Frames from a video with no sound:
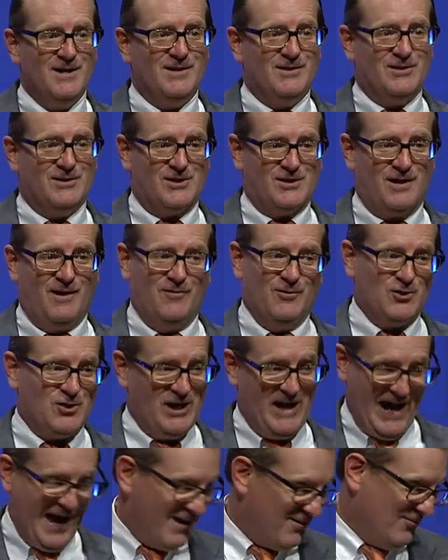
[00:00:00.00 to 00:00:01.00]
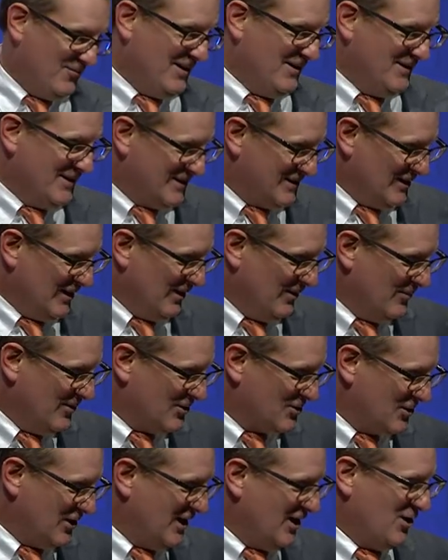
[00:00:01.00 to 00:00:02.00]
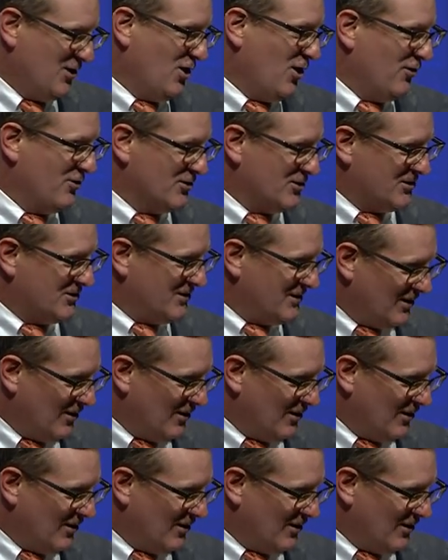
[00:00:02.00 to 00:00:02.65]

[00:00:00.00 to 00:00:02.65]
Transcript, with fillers: discovered she hadn't read the syllabus. She didn't know there's,